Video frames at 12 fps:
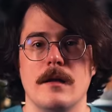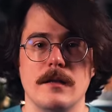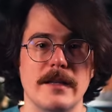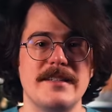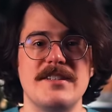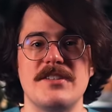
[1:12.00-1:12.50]

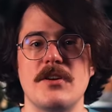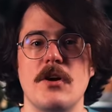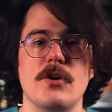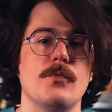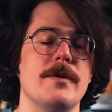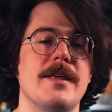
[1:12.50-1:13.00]
Let's
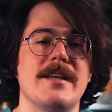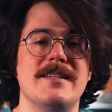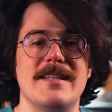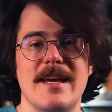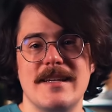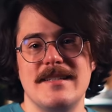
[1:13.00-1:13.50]
start with a
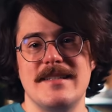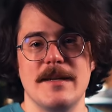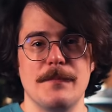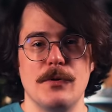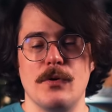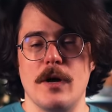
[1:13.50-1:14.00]
dead
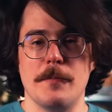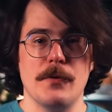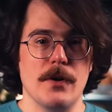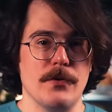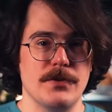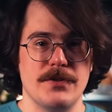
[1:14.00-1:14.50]
simple
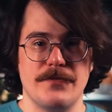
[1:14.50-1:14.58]
approach